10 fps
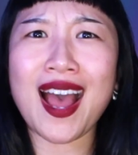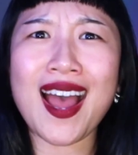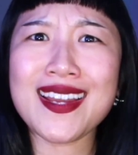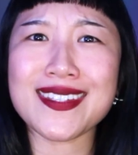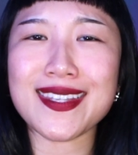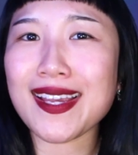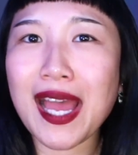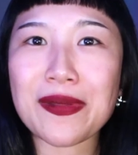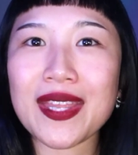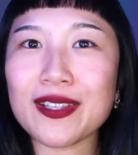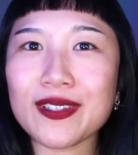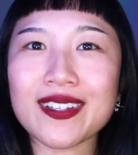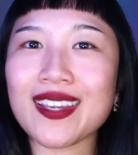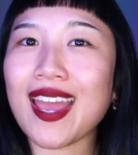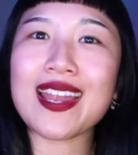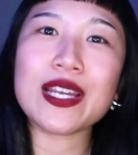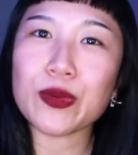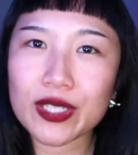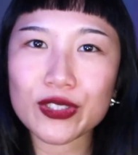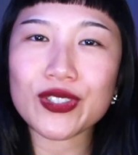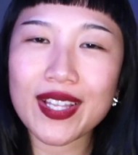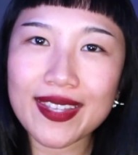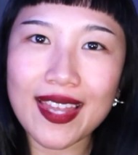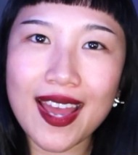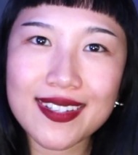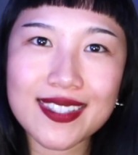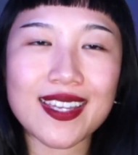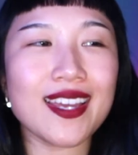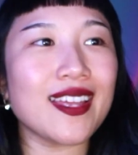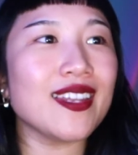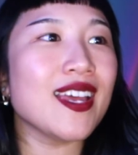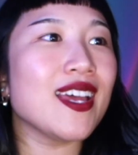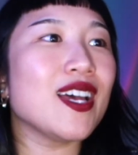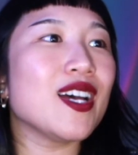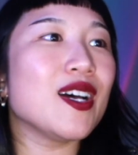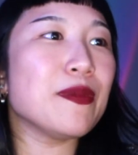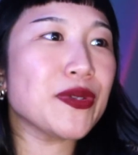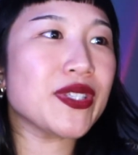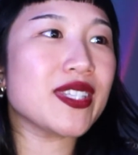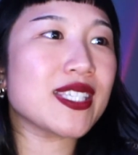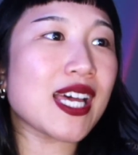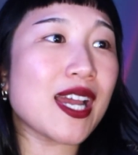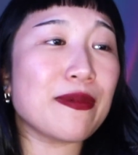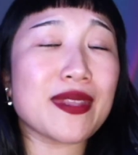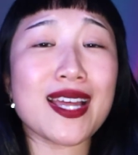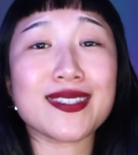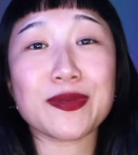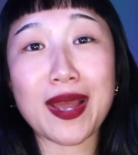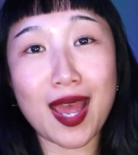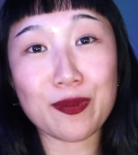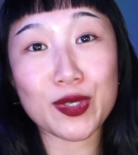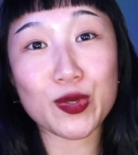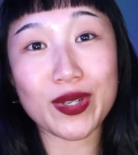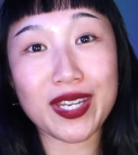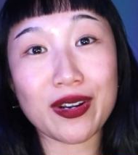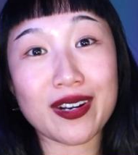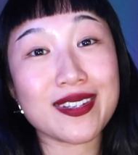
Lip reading: I just like how they look and I want to look like that. And most of the time, that's what happens when your